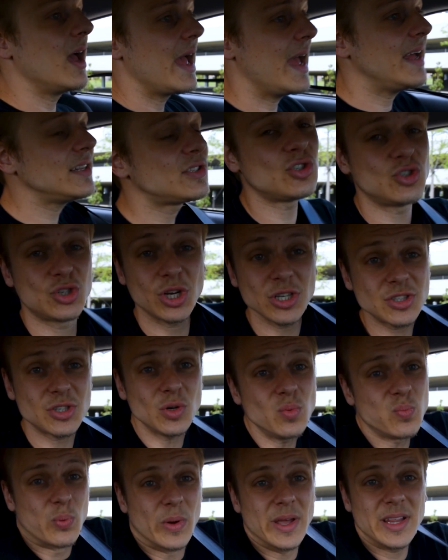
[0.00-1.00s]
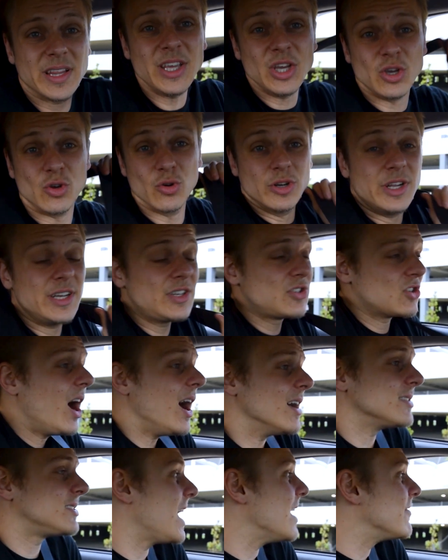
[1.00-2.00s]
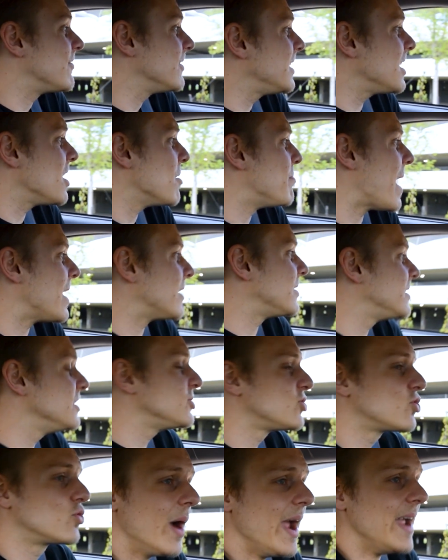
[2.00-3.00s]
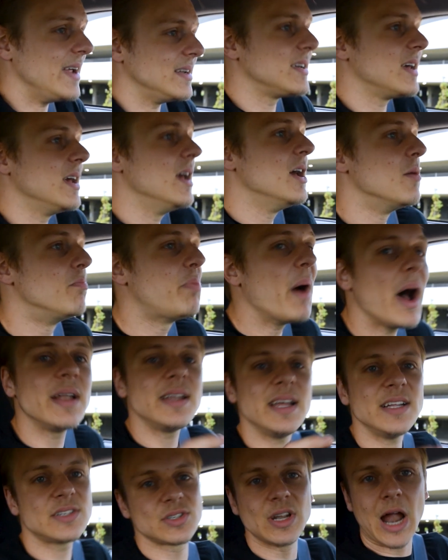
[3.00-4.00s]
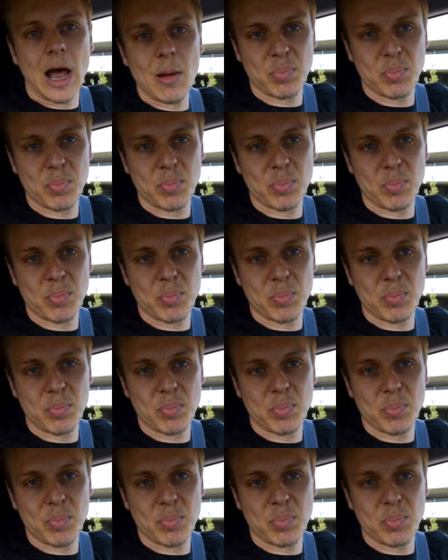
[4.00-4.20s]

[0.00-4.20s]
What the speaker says: it's just a really good exhaust. Everything about it is great, but it's not